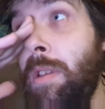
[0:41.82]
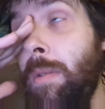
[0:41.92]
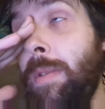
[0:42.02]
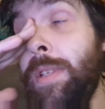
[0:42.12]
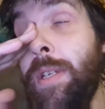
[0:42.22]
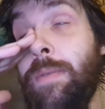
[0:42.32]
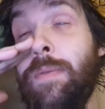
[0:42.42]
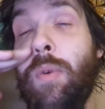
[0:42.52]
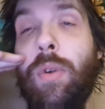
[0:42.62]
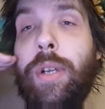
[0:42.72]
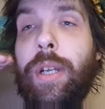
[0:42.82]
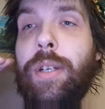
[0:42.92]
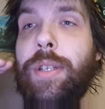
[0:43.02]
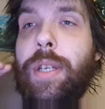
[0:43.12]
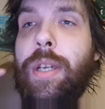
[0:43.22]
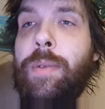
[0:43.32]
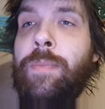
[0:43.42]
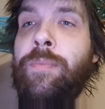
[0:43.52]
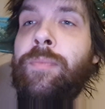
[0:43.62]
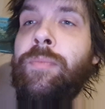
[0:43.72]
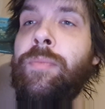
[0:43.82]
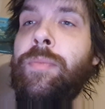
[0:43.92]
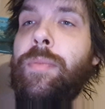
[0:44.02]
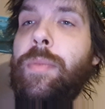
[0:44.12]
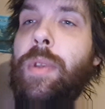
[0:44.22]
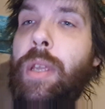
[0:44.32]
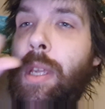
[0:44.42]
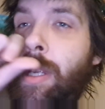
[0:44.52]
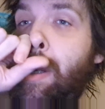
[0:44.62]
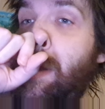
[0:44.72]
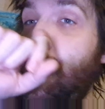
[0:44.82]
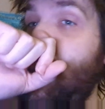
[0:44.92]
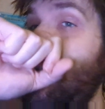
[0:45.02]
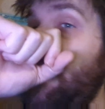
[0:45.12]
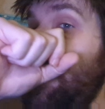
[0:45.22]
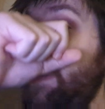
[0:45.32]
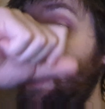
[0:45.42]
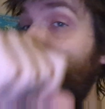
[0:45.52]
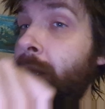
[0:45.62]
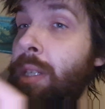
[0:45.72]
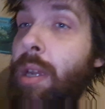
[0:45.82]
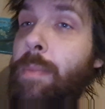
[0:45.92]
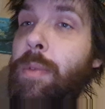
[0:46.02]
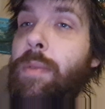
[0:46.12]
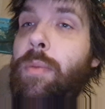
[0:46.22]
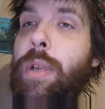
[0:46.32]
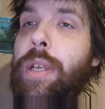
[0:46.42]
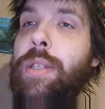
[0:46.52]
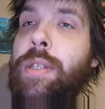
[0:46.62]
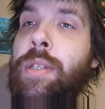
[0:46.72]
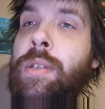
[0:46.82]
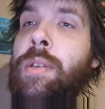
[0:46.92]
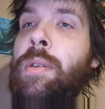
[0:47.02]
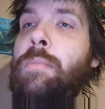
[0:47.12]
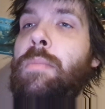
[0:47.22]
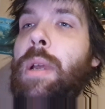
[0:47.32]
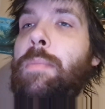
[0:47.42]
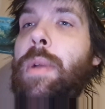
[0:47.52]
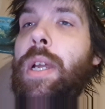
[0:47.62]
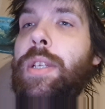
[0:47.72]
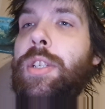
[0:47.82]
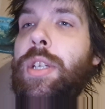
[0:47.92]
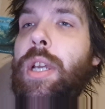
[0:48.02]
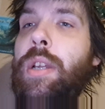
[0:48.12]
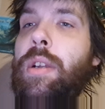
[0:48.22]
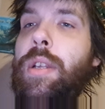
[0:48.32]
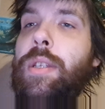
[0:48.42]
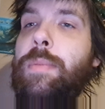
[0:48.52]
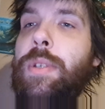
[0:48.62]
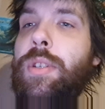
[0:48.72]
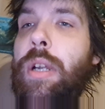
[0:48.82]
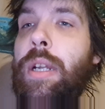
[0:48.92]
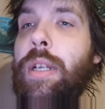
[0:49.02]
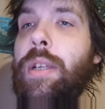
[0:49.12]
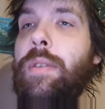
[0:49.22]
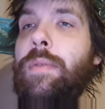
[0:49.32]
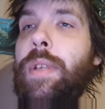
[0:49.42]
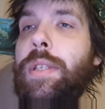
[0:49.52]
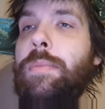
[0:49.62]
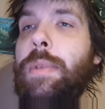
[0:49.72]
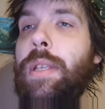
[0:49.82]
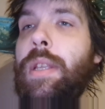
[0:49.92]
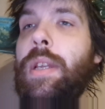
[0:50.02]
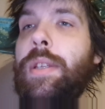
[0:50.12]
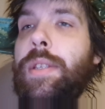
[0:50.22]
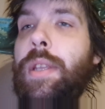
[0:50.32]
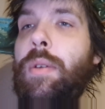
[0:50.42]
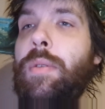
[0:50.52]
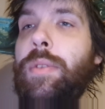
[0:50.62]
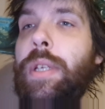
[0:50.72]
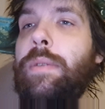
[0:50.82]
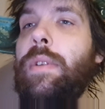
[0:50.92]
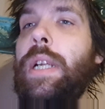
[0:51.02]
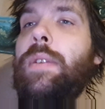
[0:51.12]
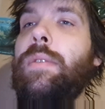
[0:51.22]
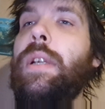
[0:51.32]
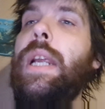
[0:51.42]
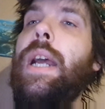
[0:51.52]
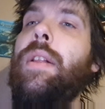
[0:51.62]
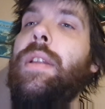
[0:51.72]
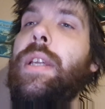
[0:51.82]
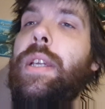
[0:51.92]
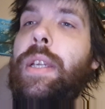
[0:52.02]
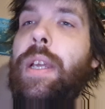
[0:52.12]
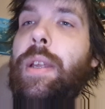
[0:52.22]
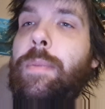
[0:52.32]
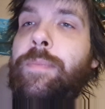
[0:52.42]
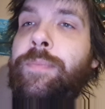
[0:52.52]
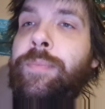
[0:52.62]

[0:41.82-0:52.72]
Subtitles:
I want to say 4 years now. And for the past couple of weeks, my mind chatter has been trying to convince me that it's the only real reality again.